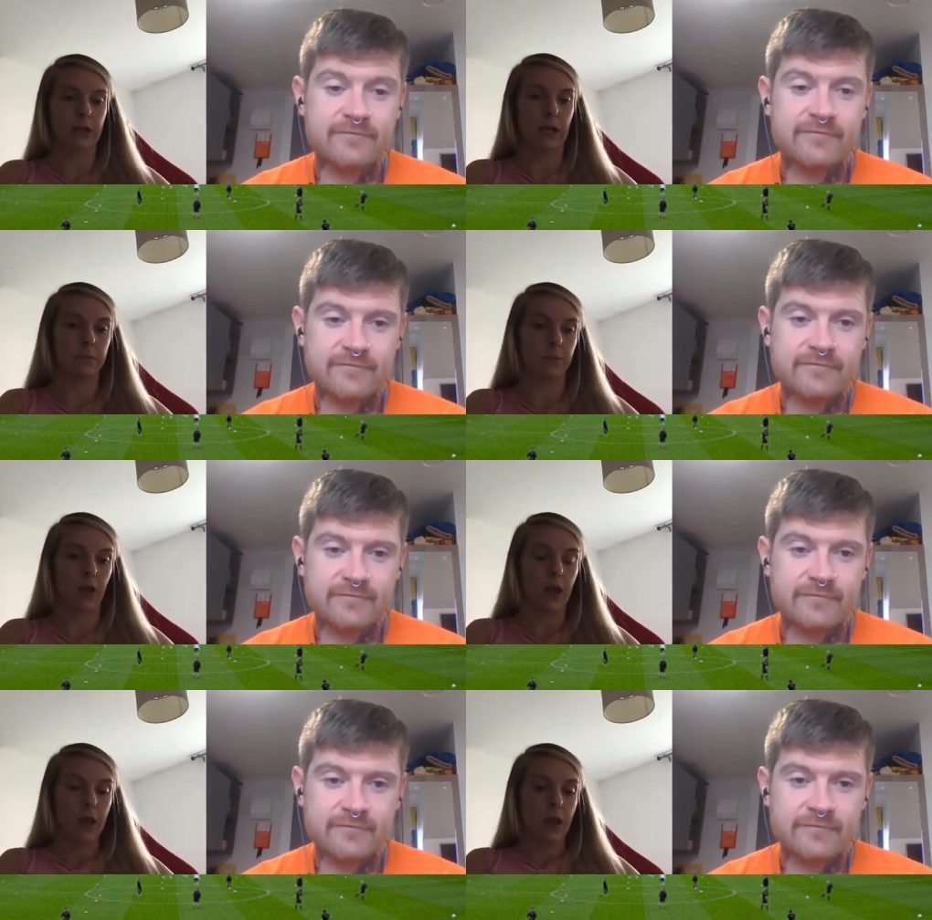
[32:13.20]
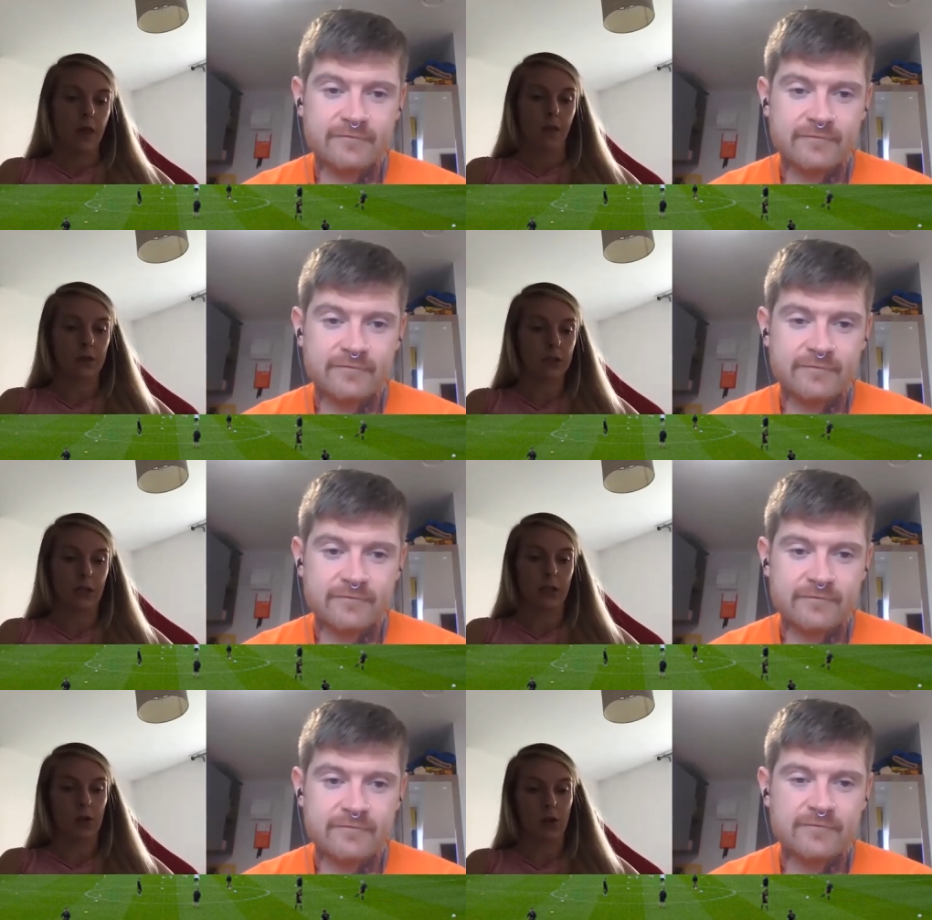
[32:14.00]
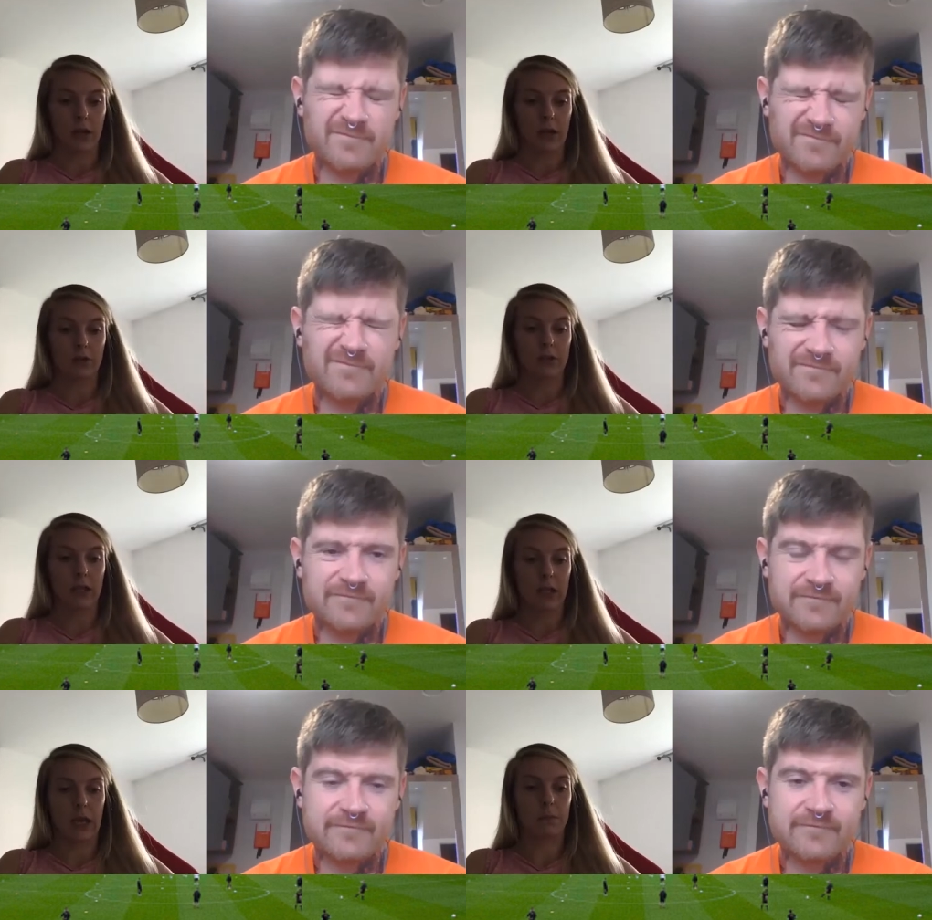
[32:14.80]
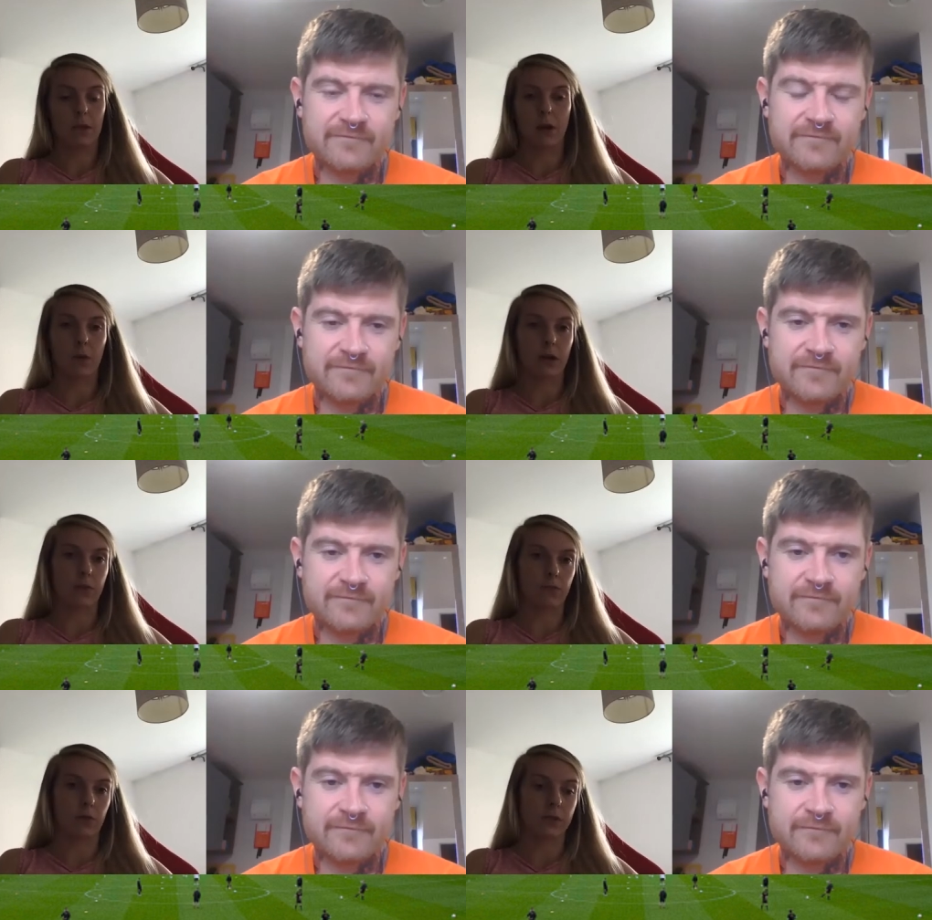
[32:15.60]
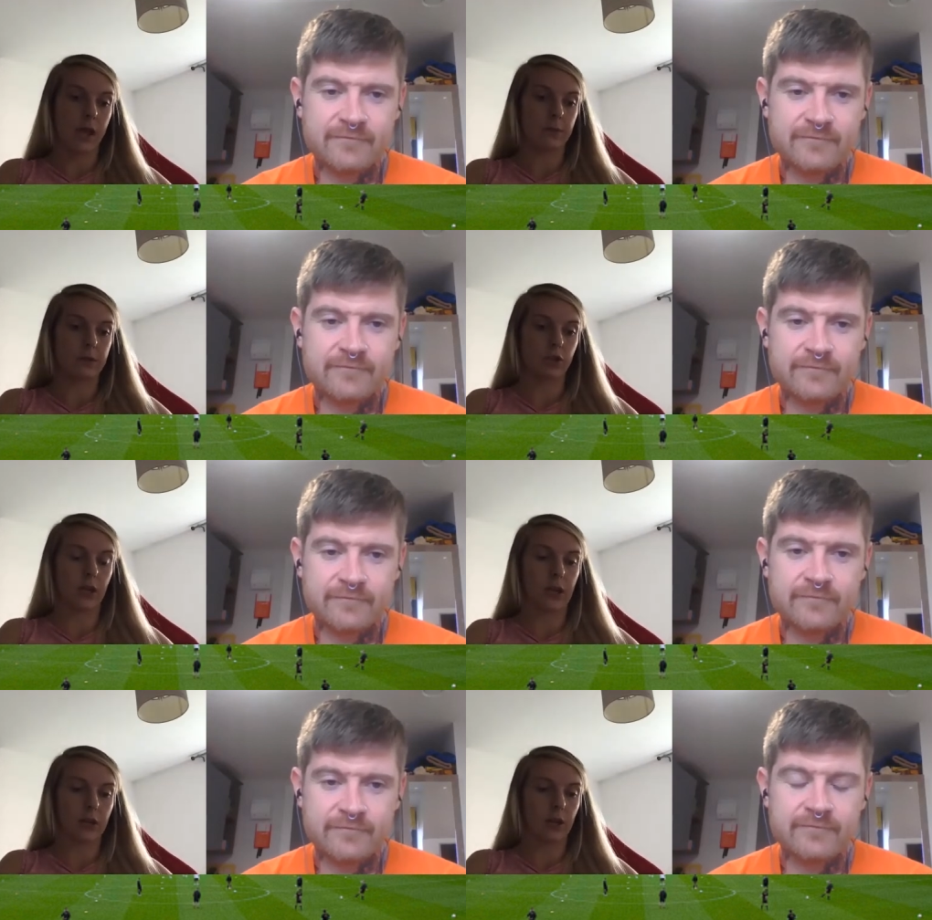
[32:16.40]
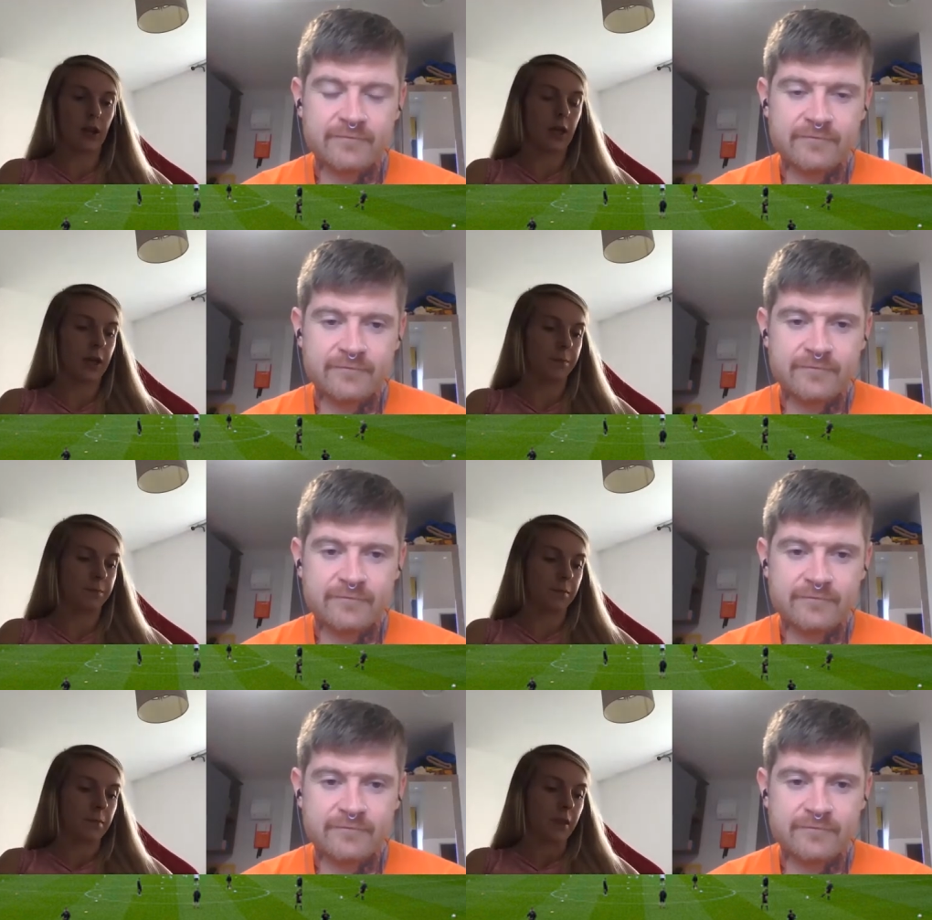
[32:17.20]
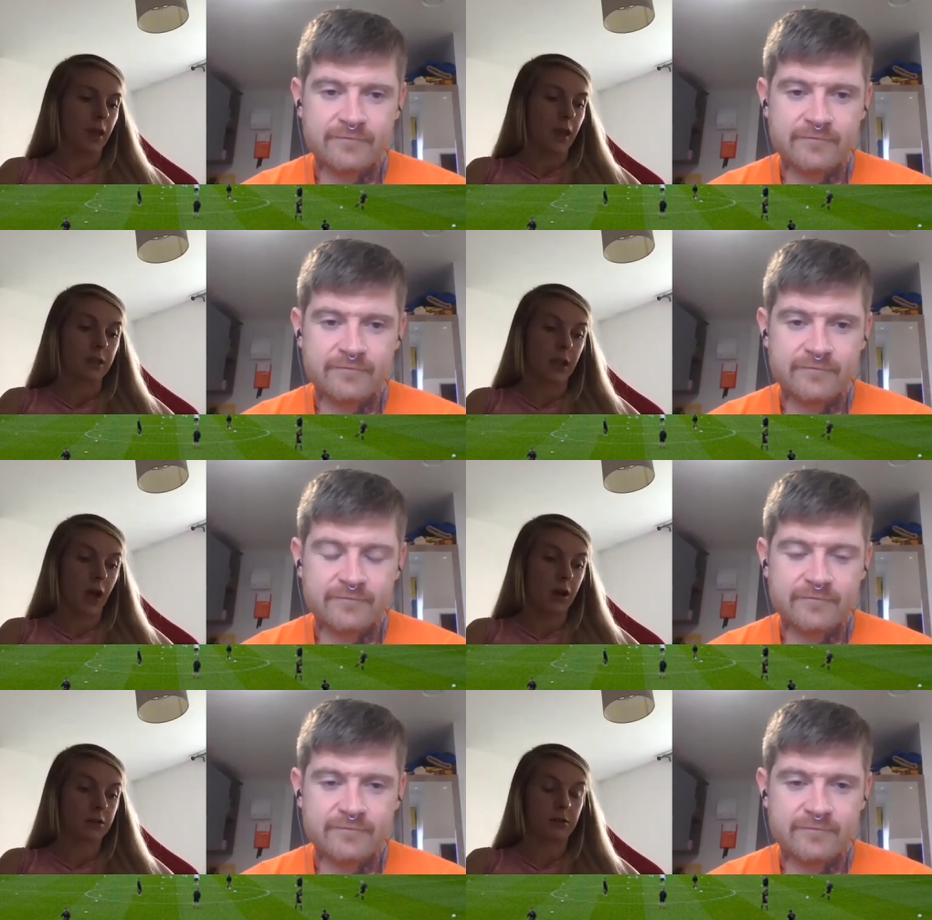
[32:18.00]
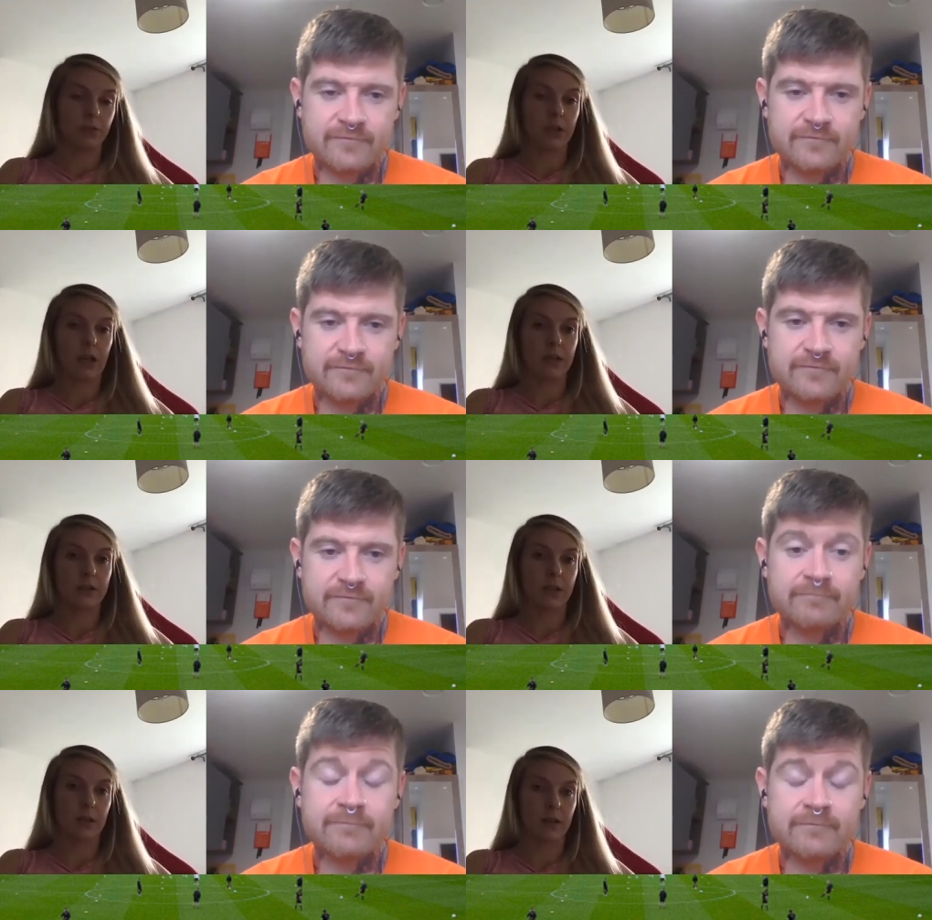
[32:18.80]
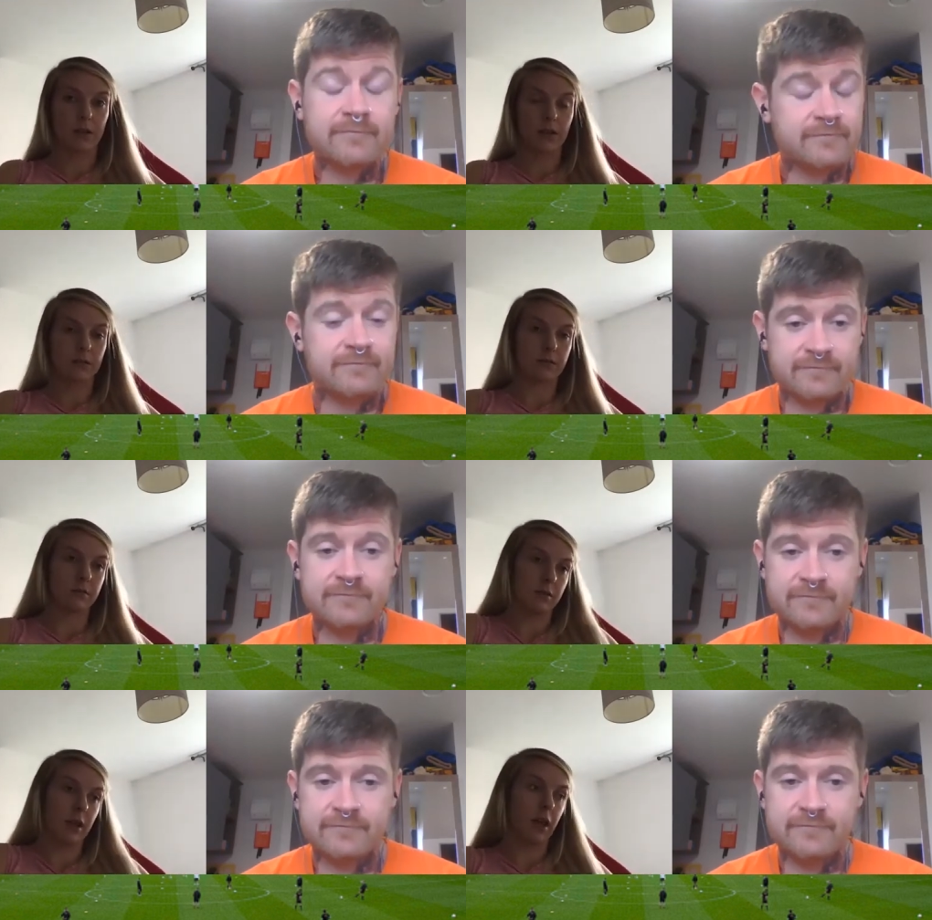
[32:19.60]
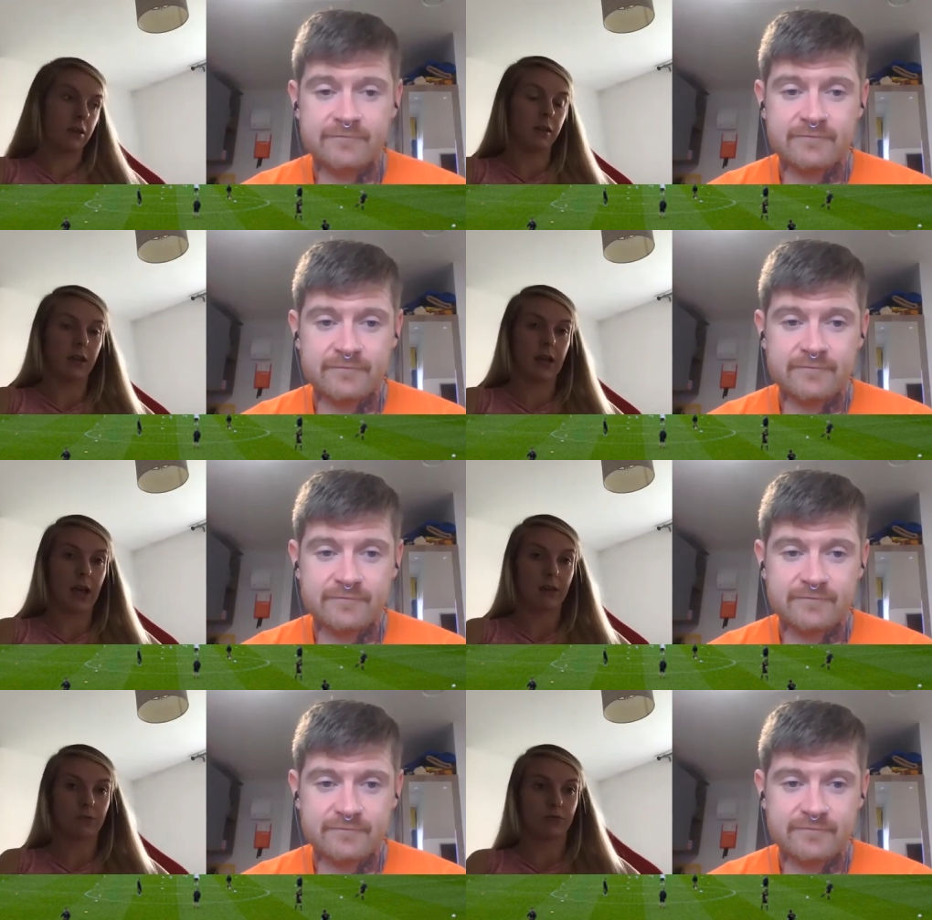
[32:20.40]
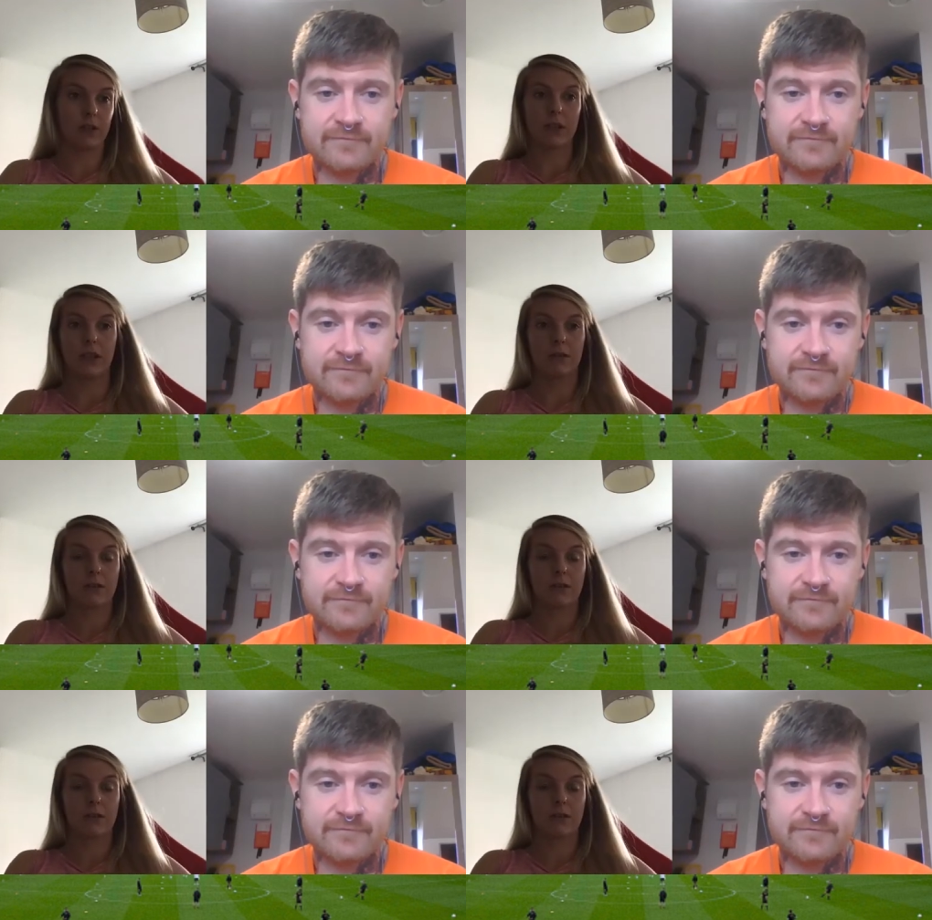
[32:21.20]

Speaker 1: time. But there's still a lot of girls in the game that are working full time and training. Um, it's hard, it really is, and yeah, you can't really